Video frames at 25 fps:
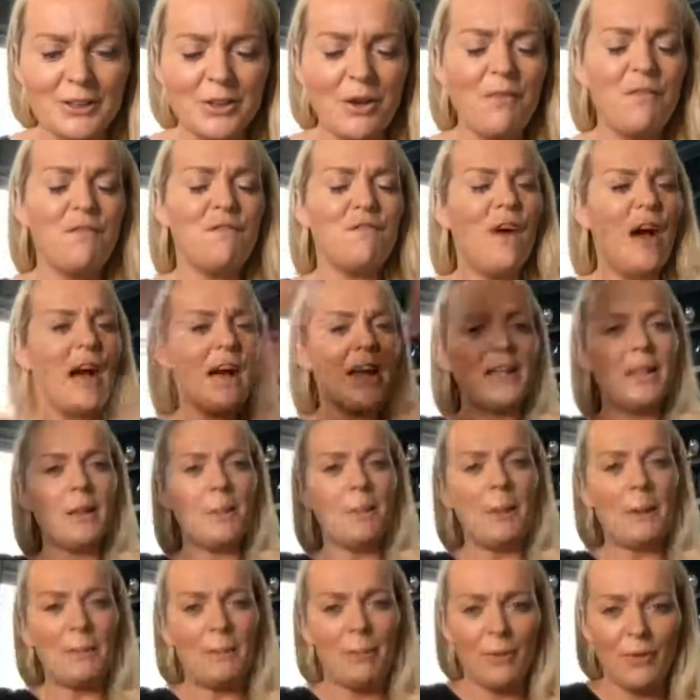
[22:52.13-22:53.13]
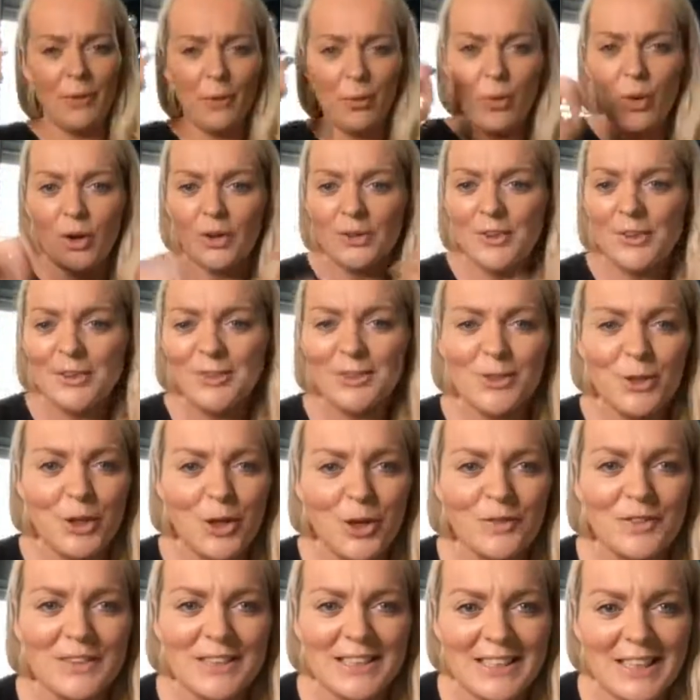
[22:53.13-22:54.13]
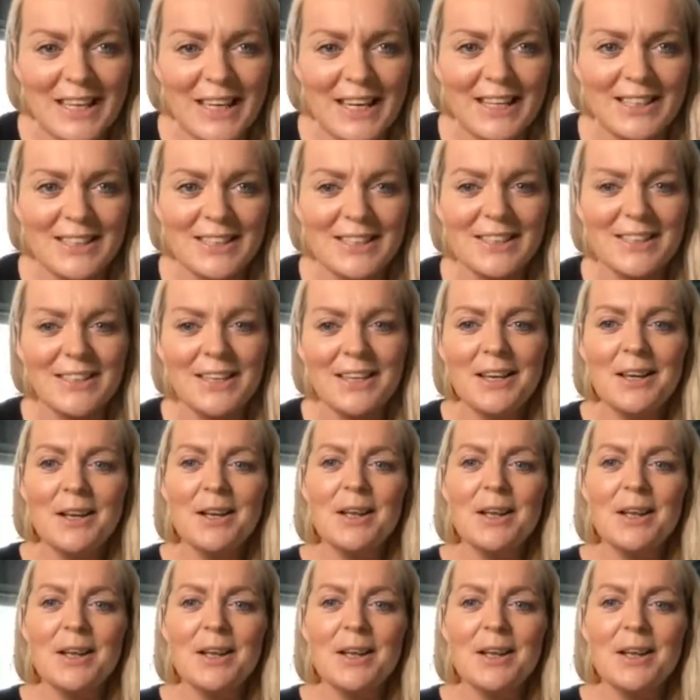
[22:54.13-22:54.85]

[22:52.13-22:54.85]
Go find the people that want your services.